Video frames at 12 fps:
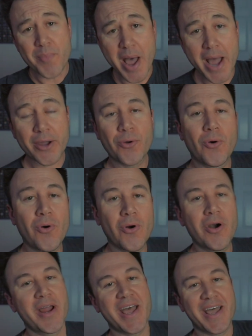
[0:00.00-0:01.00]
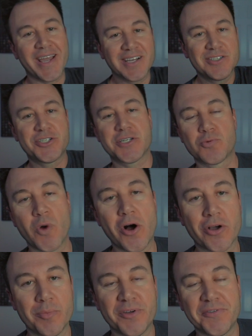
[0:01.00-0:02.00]
back, or hey, just
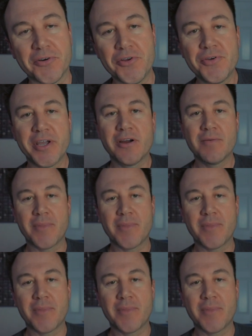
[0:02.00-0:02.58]
welcome if you're new here.